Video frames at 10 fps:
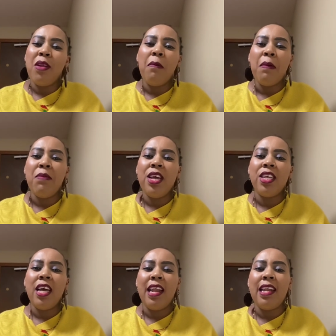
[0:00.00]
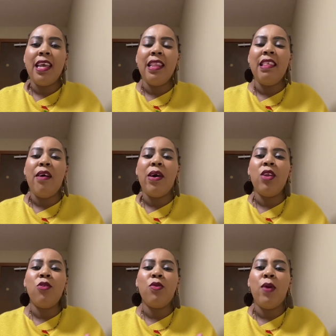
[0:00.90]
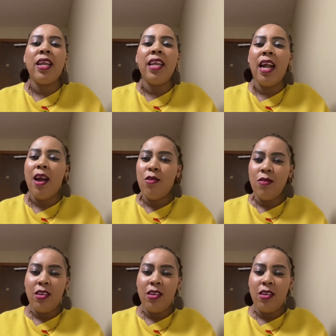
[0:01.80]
na mabiashara na they were not working out.